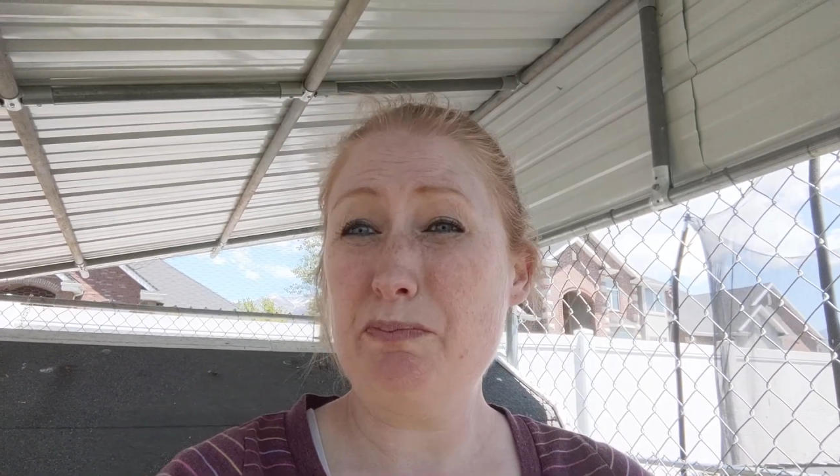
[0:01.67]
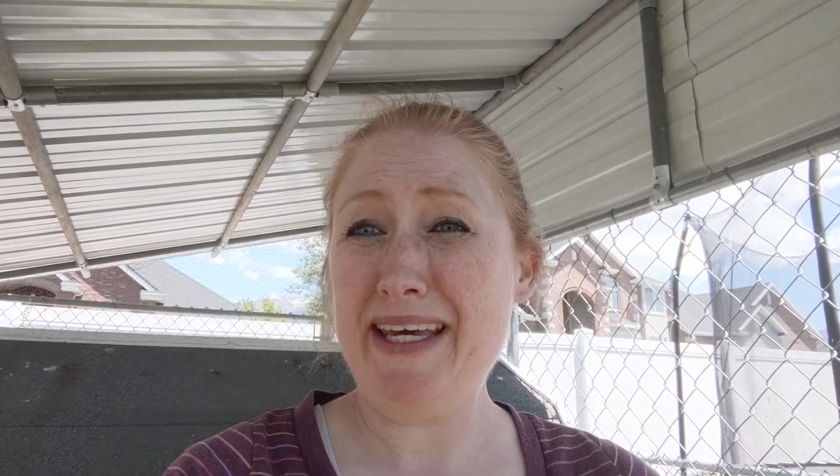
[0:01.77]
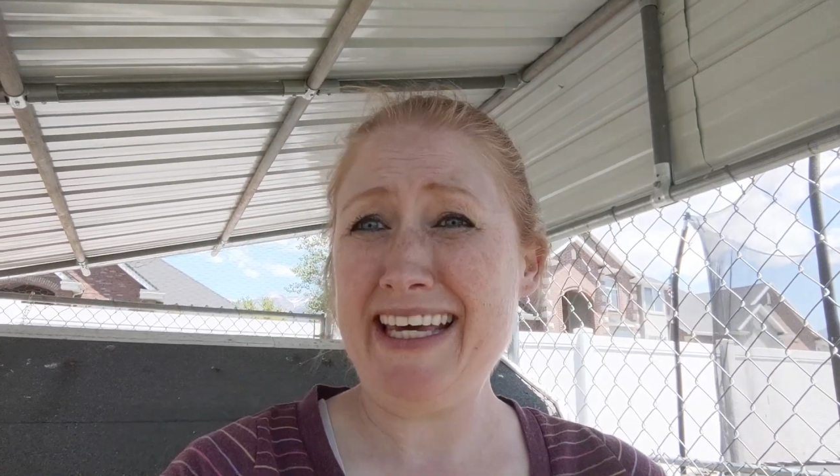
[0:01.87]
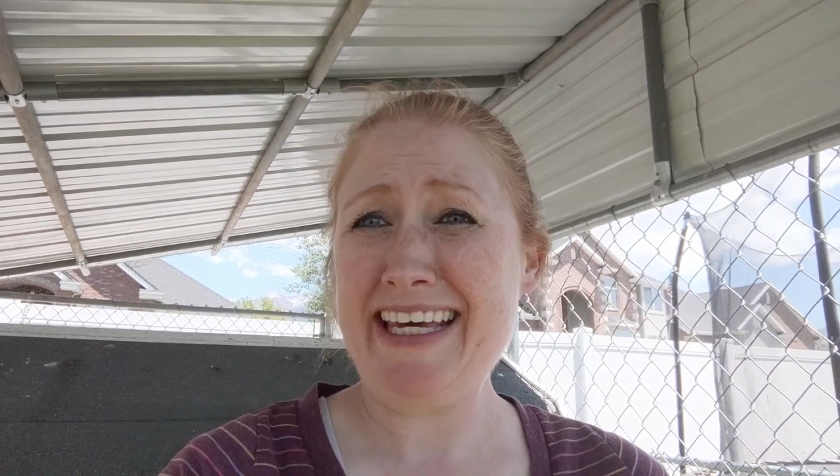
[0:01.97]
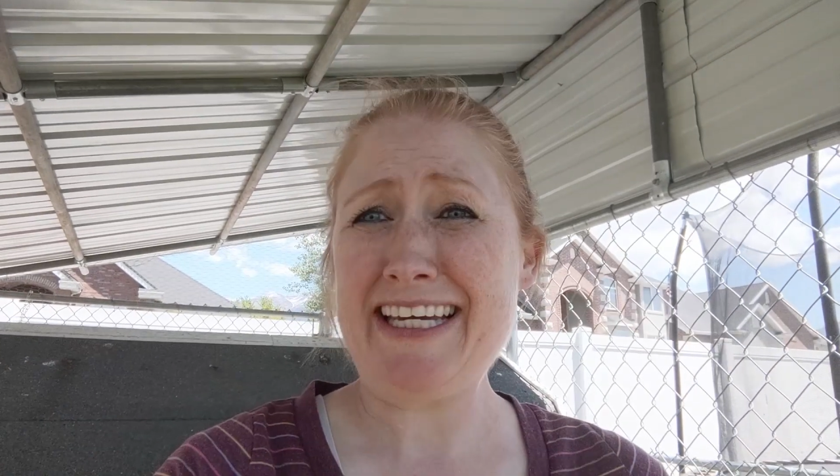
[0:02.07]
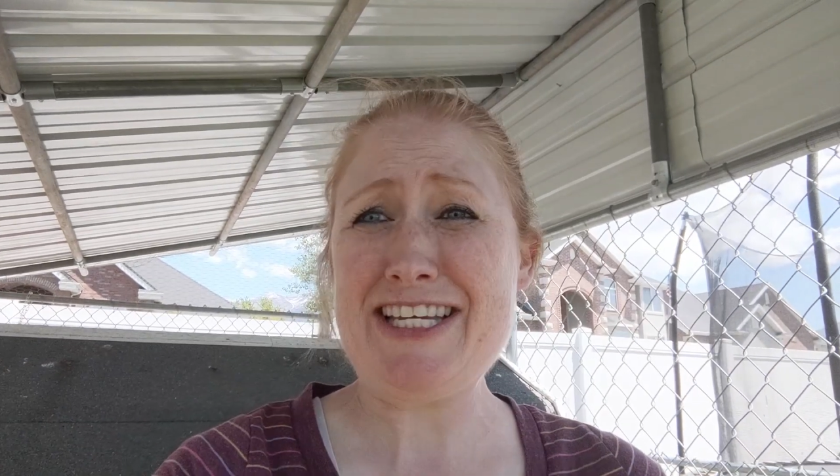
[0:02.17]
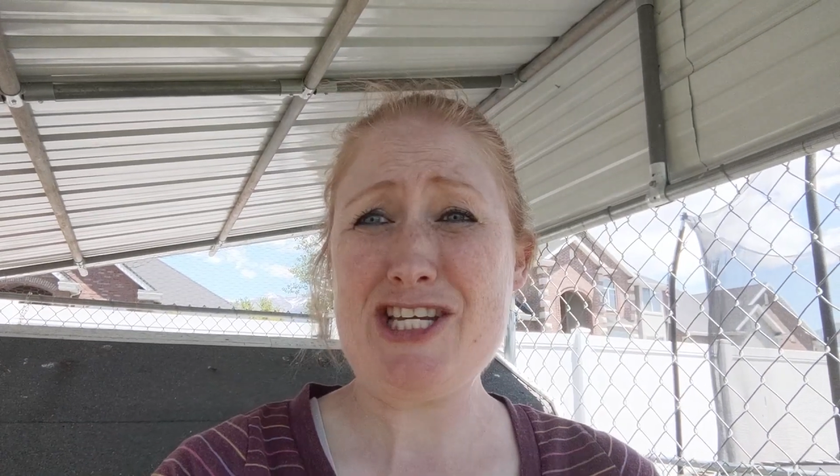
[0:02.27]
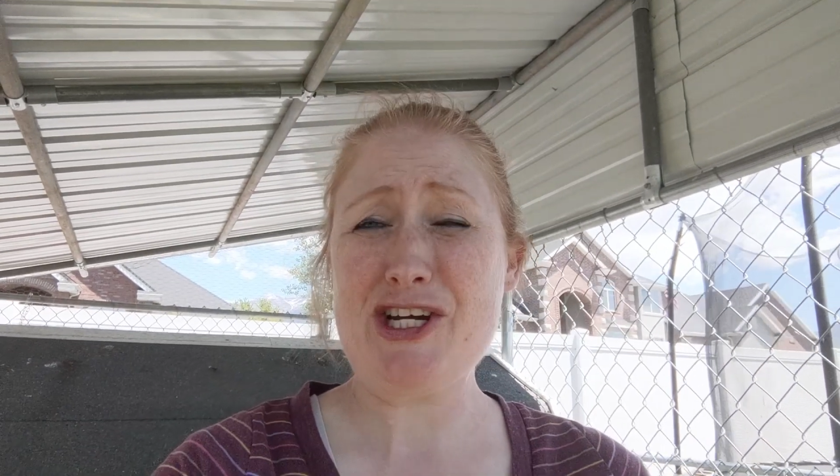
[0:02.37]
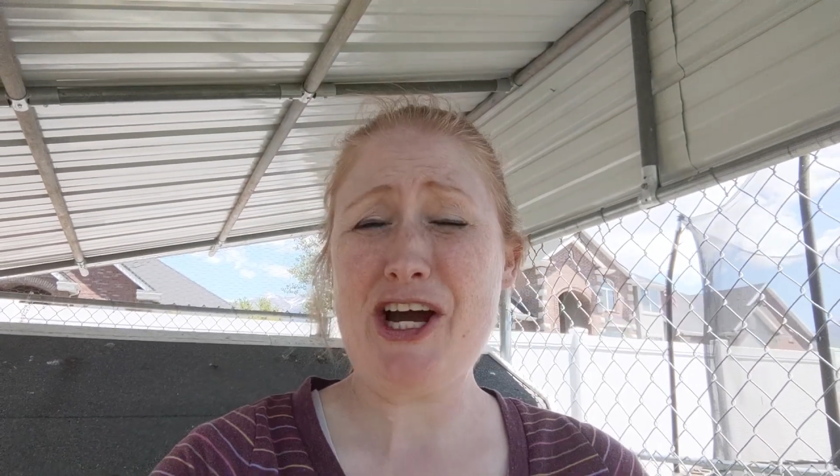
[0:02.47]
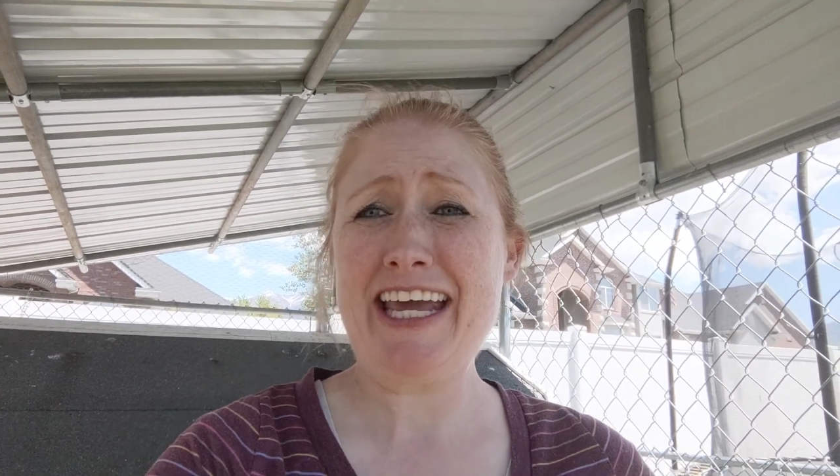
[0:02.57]
big,
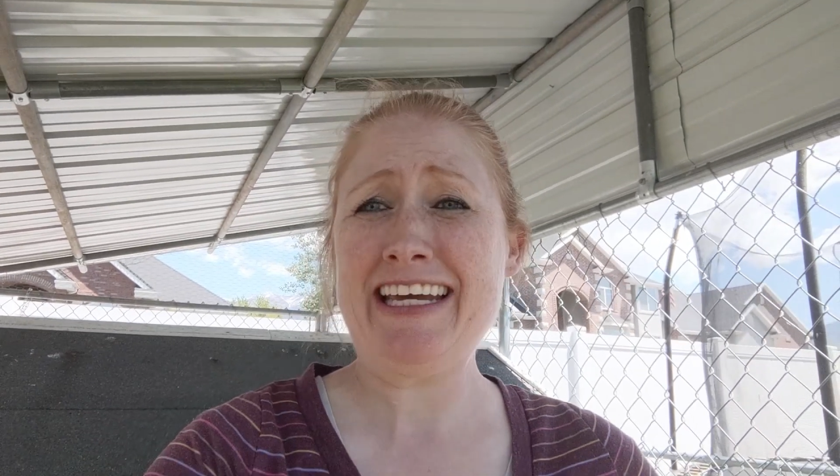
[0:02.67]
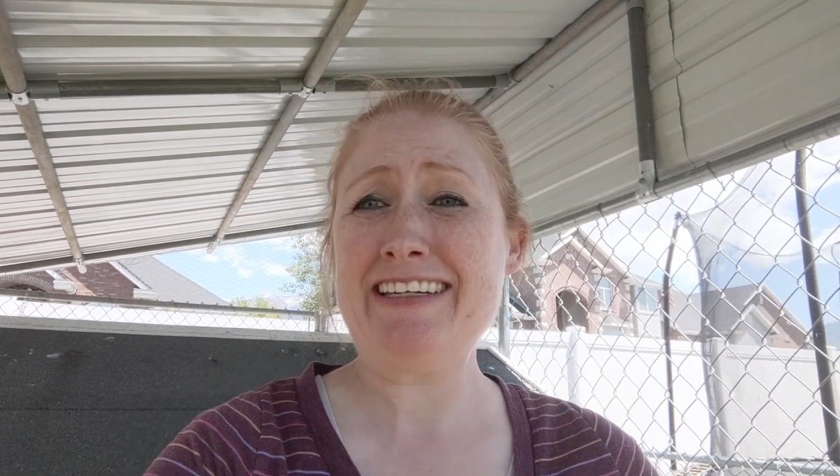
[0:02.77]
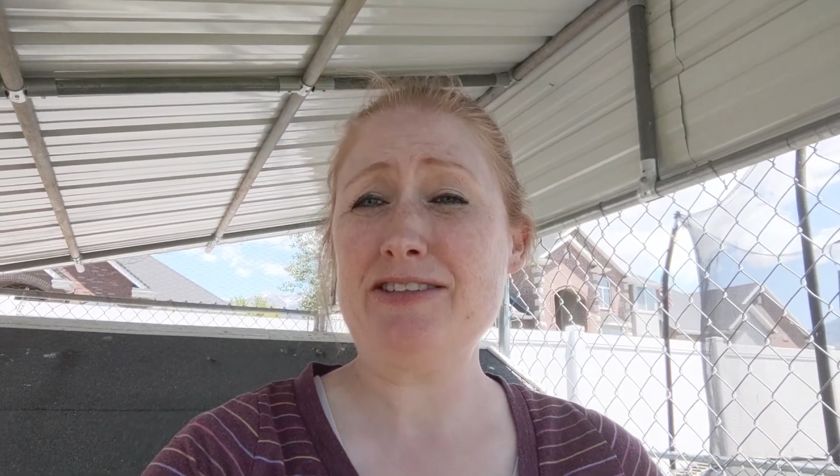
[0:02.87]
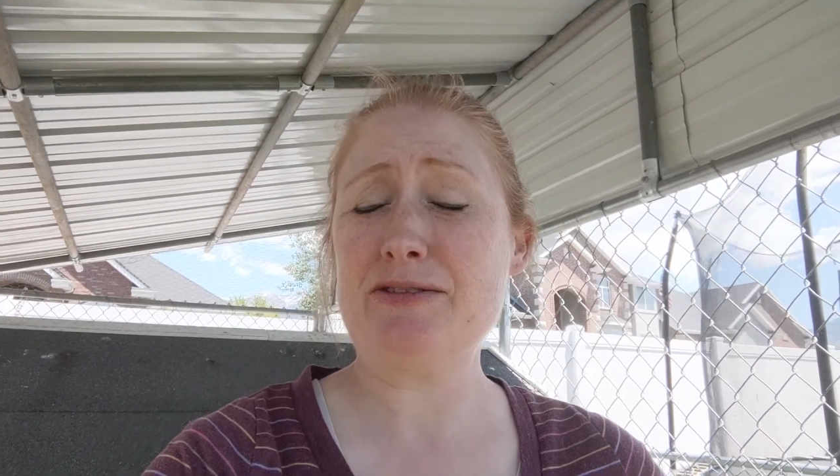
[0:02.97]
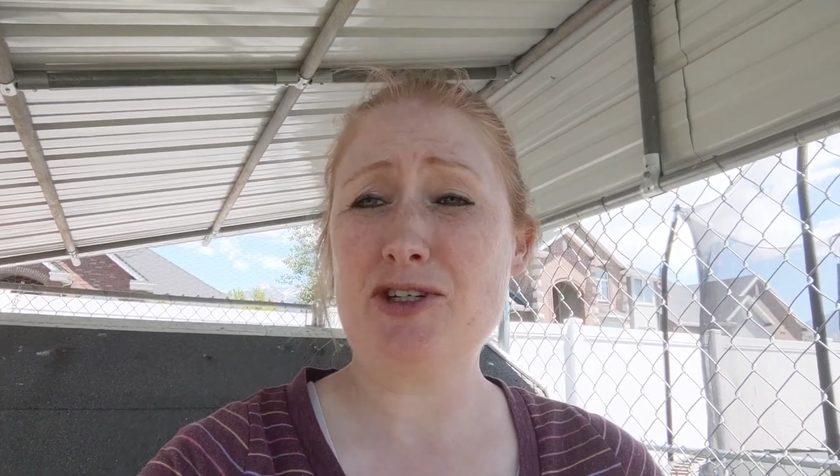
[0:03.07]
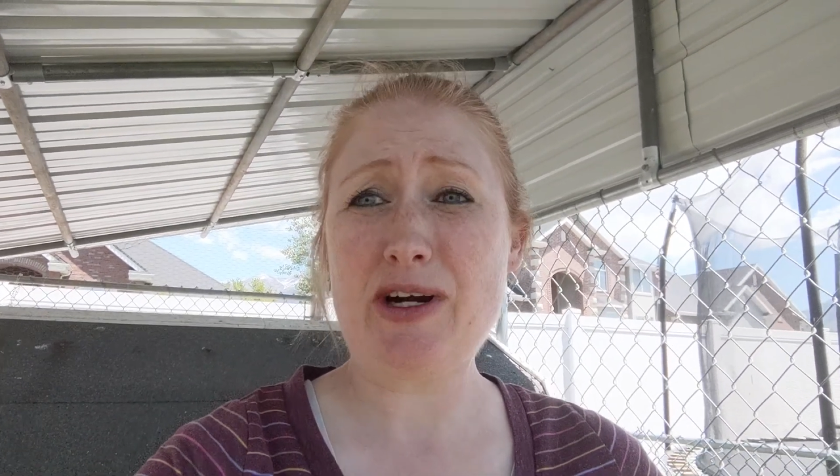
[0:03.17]
giant,